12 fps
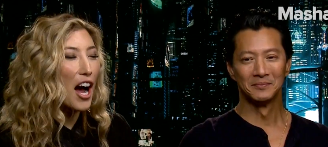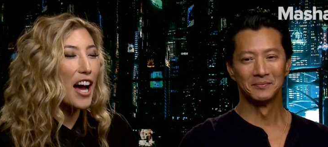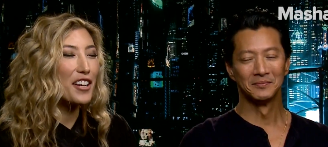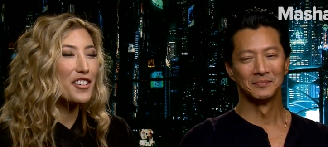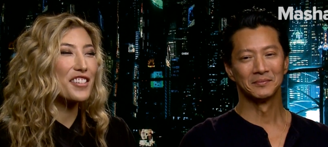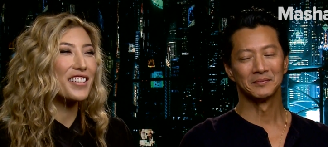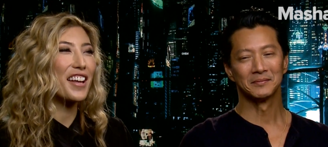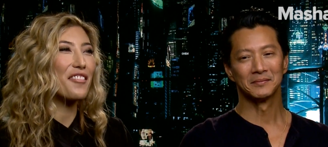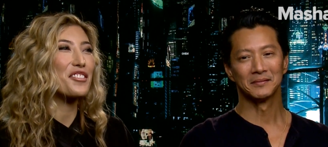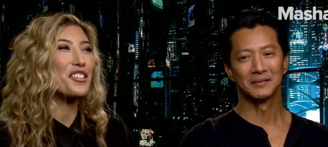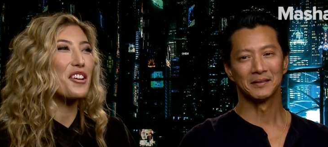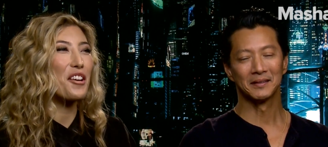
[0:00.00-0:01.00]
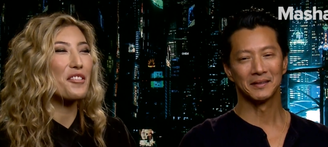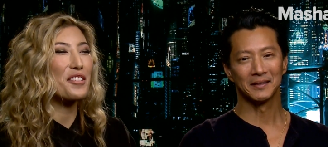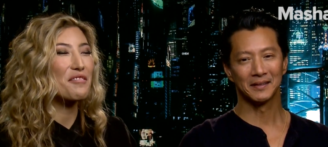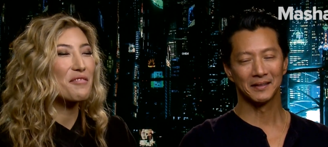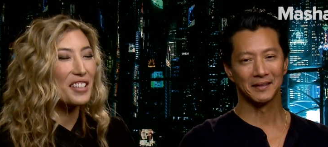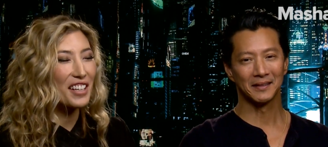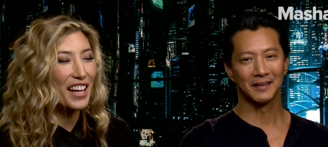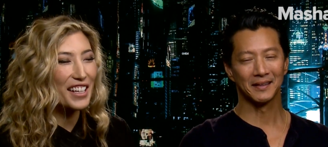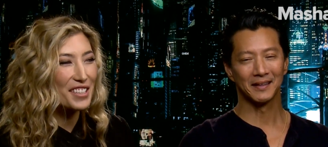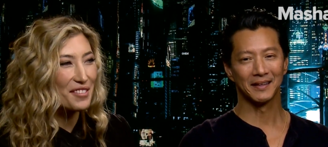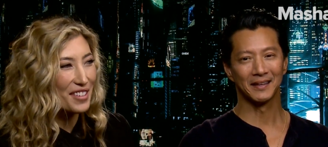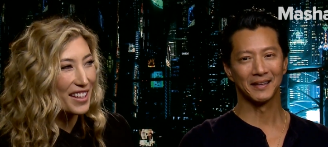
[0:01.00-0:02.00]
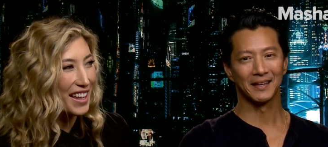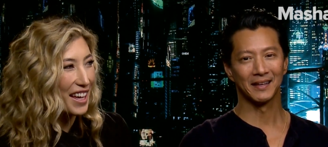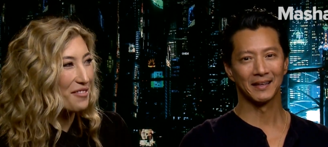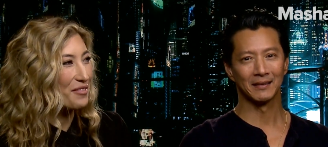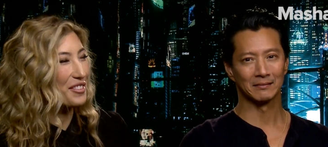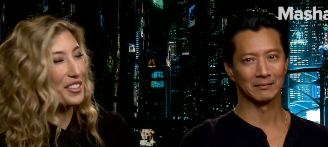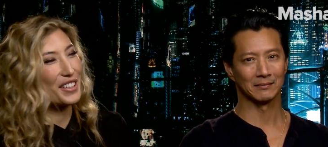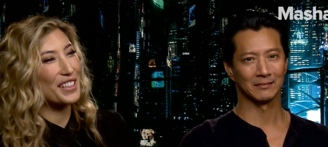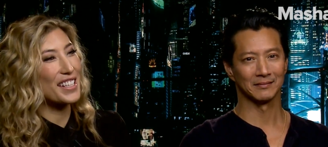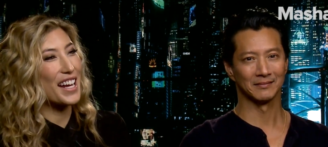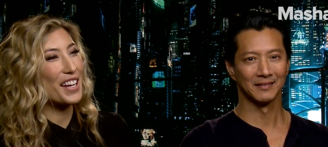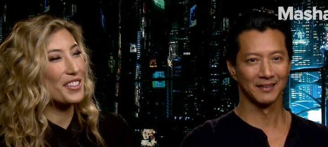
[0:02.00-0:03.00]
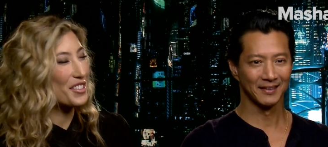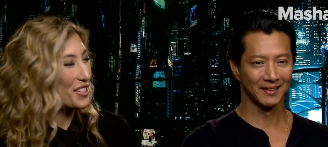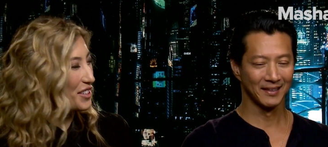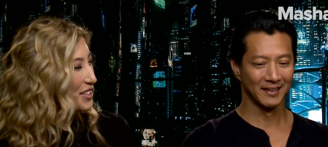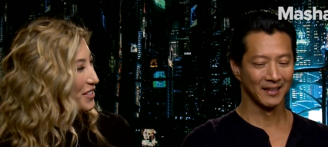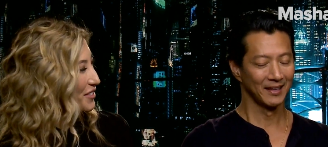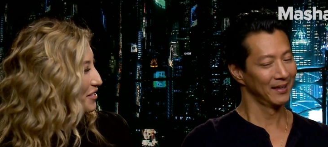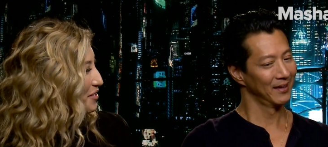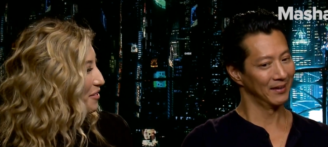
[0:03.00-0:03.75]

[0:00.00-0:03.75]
Speaker 1: I just love to know what it would be like to be them for a day or two. It would be